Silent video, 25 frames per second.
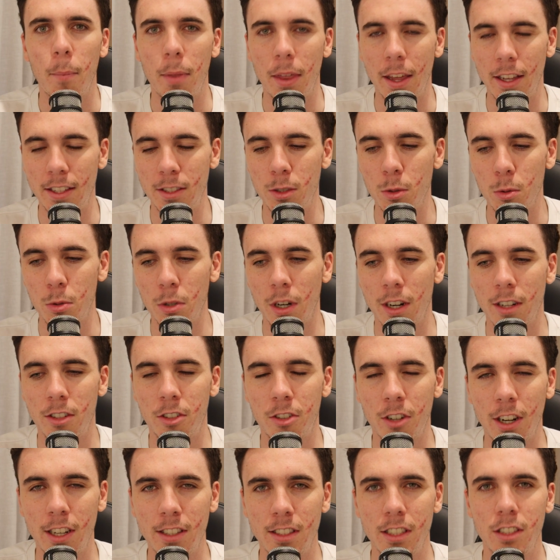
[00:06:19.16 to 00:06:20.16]
They're still trying to
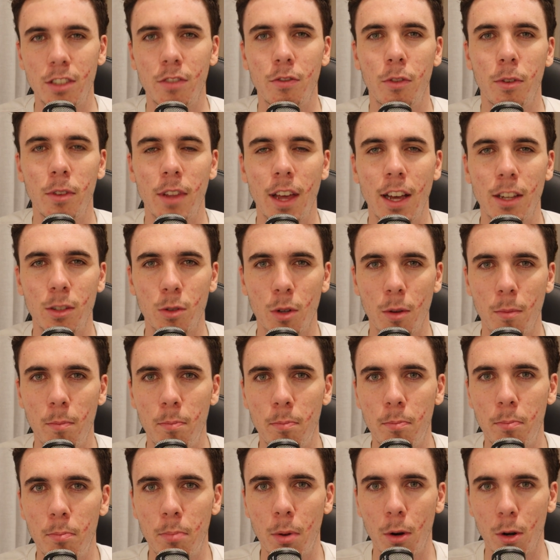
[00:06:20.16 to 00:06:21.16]
transition from that sort
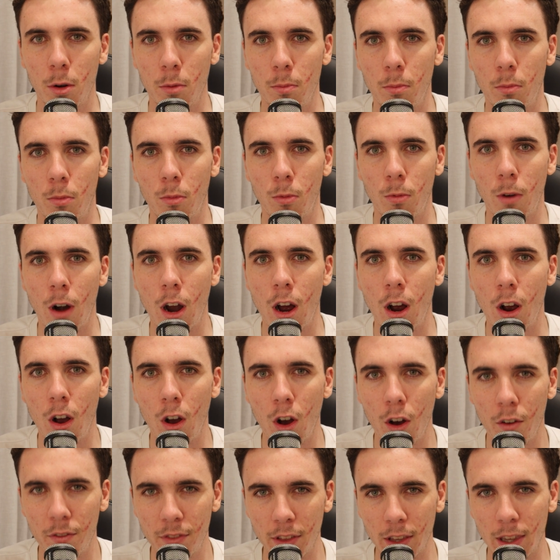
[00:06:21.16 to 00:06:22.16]
of bottom rung
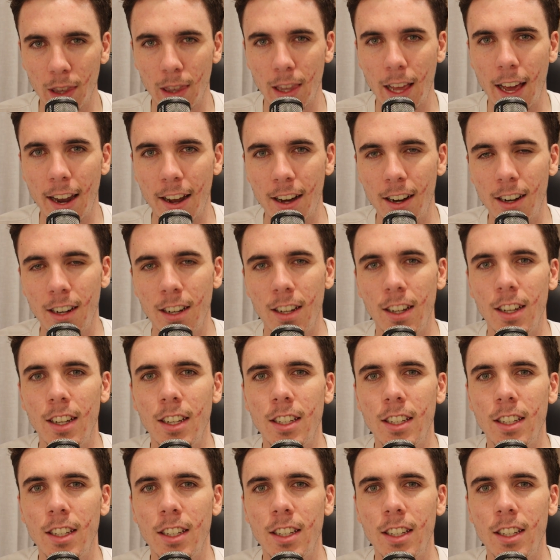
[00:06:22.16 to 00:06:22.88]
of the ladder